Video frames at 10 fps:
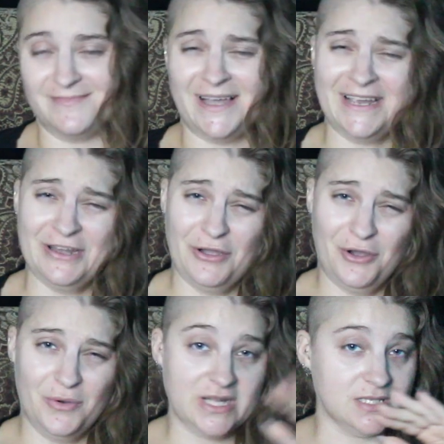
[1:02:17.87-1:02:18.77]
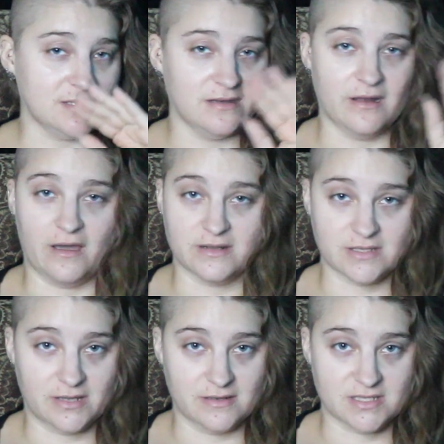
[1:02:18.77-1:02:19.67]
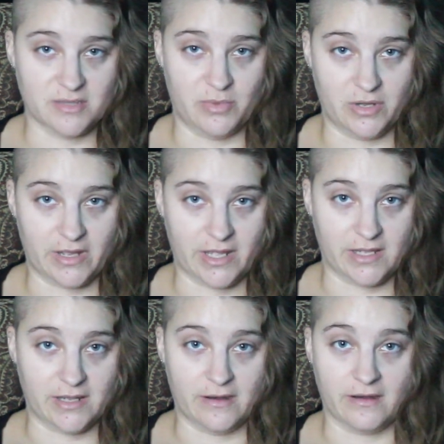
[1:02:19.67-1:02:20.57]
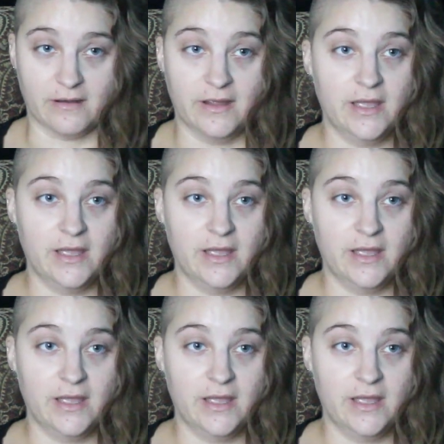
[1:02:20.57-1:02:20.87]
I know, it's not as good as the book, I hear,